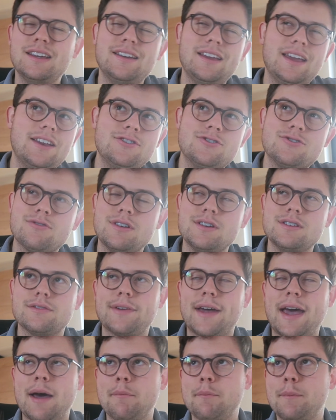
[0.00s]
Injuries have
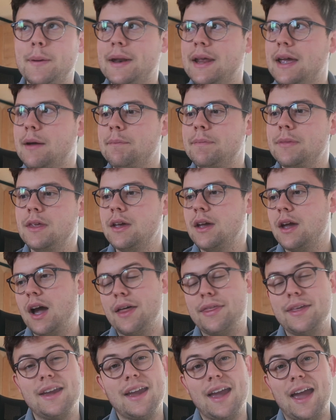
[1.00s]
hampered him. I
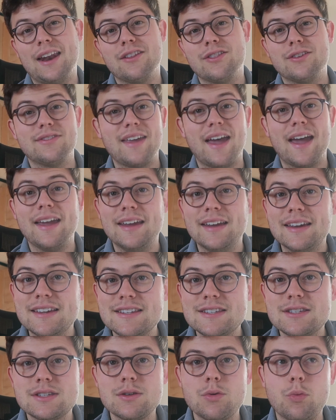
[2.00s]
think end of the day
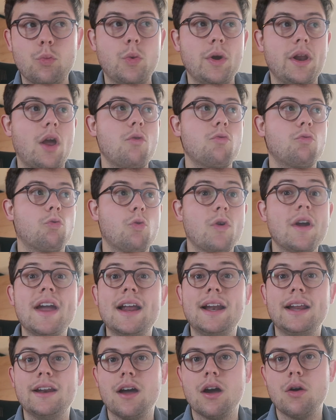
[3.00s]
is we don't
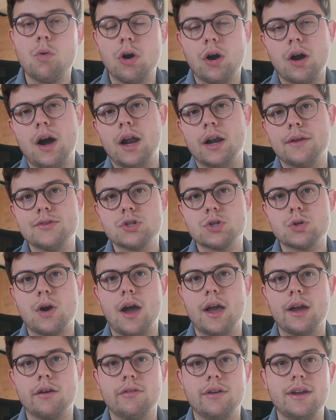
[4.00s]
really know what kind of
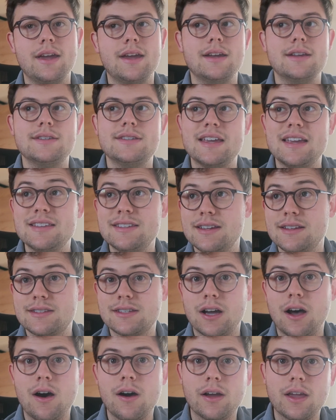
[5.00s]
striker he is. Is he a
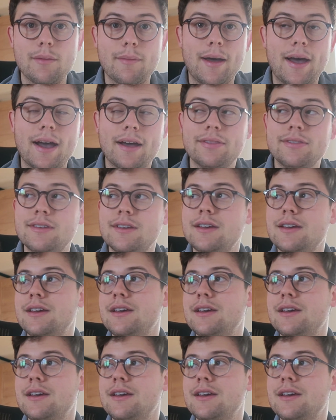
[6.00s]
target man?